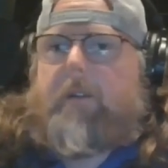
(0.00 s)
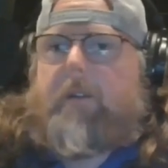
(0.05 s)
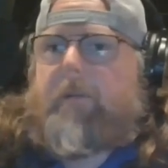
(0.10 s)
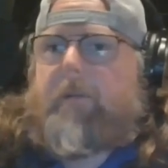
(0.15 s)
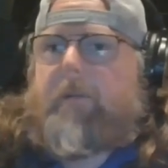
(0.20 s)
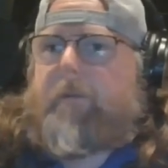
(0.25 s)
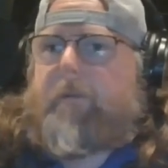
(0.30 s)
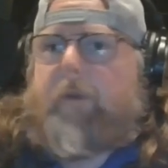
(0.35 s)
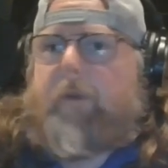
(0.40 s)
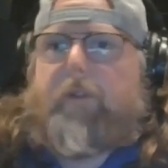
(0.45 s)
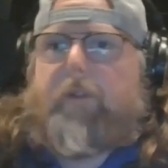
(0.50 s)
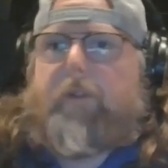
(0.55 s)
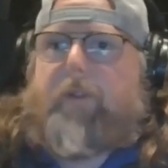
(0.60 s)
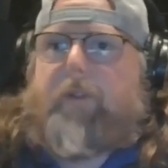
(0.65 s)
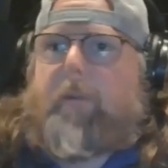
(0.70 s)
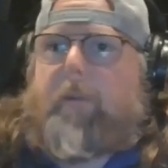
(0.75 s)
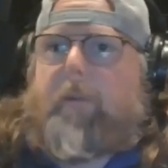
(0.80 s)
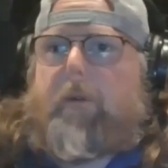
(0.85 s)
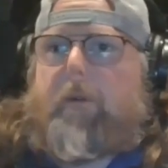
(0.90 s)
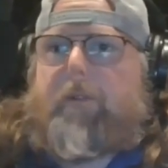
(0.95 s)
forced
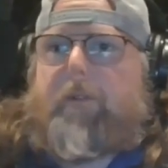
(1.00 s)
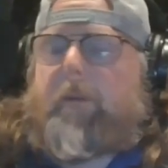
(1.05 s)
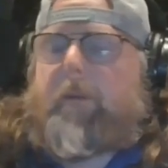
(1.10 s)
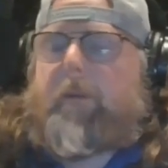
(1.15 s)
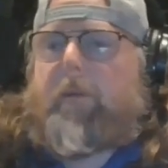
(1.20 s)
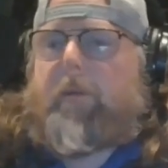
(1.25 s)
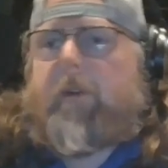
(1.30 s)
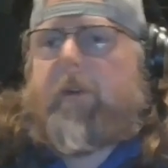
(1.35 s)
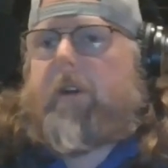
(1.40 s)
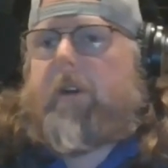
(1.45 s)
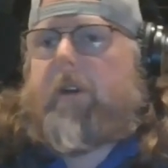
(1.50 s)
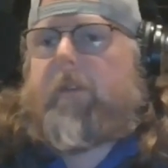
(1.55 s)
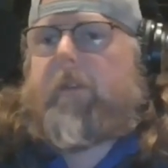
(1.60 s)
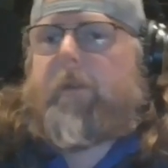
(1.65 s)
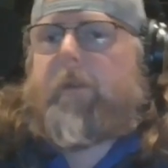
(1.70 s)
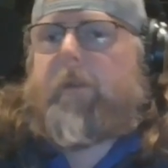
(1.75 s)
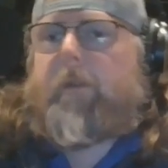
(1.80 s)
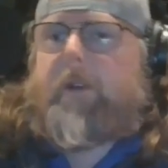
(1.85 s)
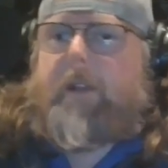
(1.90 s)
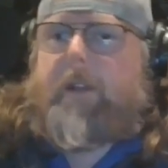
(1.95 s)
fumble
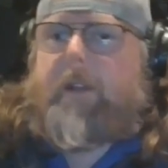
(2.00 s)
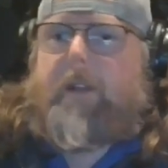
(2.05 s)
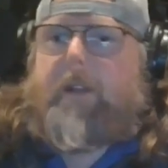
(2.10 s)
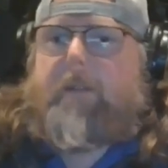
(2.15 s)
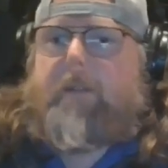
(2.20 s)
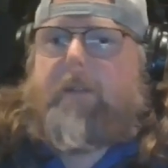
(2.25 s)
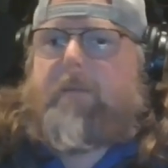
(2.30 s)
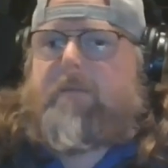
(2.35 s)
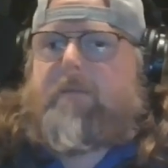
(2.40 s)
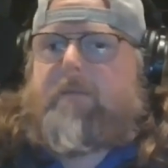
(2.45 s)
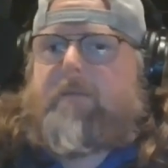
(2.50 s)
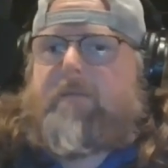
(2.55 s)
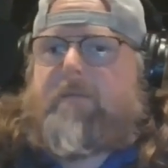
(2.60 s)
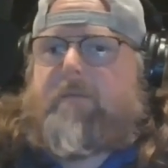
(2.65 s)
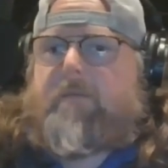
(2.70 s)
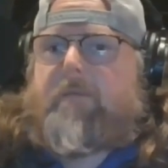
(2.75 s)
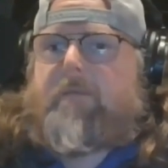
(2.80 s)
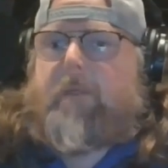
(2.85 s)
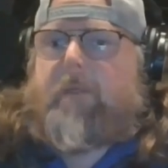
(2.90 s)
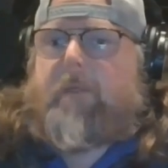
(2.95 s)
recovery,
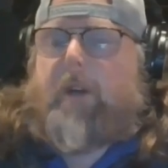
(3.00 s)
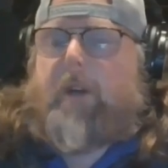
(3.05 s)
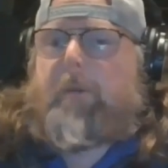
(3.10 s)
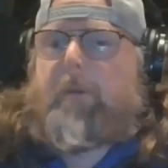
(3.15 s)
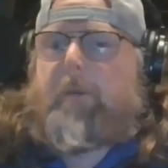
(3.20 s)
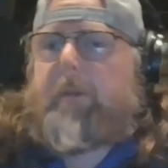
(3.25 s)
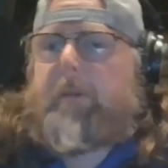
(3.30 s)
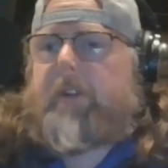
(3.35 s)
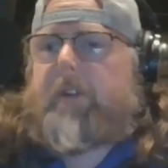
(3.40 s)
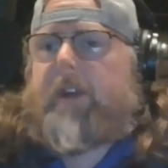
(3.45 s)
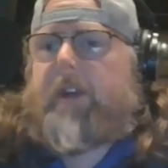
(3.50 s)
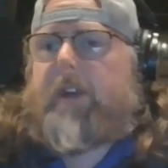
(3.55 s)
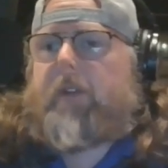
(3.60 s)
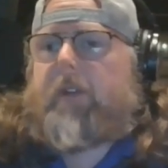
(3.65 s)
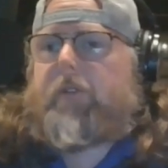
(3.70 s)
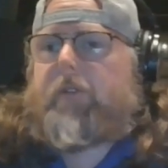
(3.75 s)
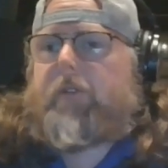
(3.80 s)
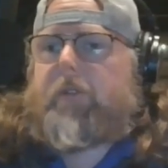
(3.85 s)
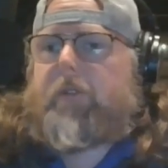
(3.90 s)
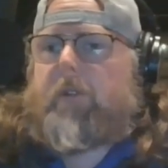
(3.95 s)
a couple big
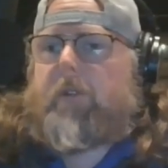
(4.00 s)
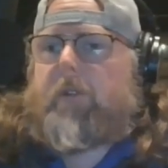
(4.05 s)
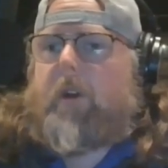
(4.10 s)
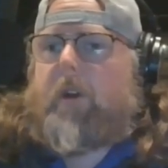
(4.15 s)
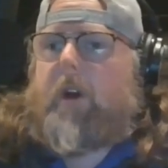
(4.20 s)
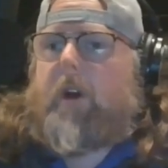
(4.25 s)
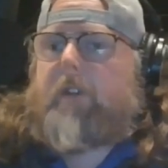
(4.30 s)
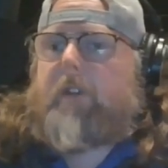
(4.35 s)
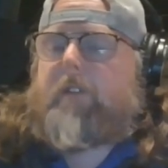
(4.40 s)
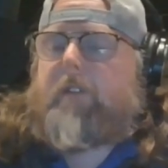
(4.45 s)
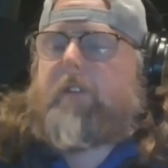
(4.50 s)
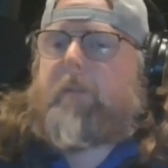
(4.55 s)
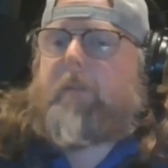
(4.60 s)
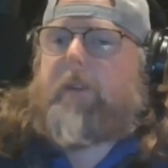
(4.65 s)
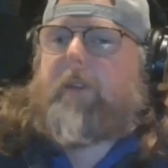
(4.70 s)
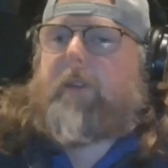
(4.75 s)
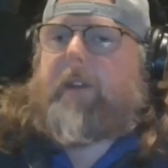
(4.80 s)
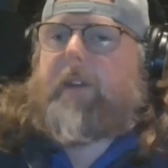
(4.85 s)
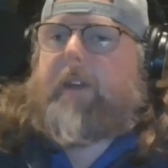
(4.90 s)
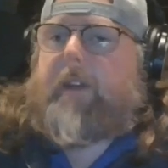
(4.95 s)
tackles for a loss, something
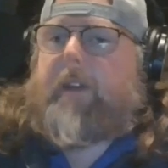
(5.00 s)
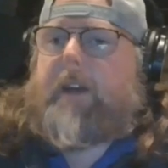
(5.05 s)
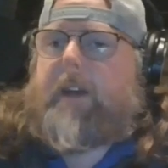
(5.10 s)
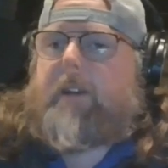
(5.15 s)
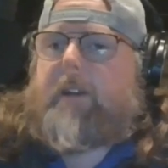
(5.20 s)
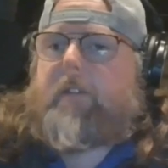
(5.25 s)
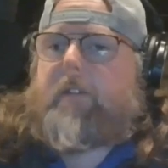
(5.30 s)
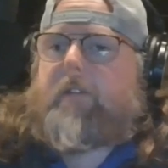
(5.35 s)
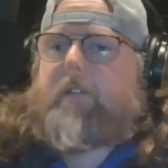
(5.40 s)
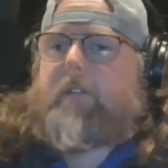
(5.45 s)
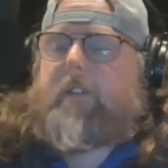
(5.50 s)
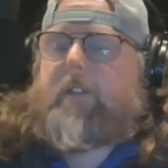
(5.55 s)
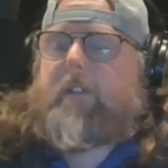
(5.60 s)
like that is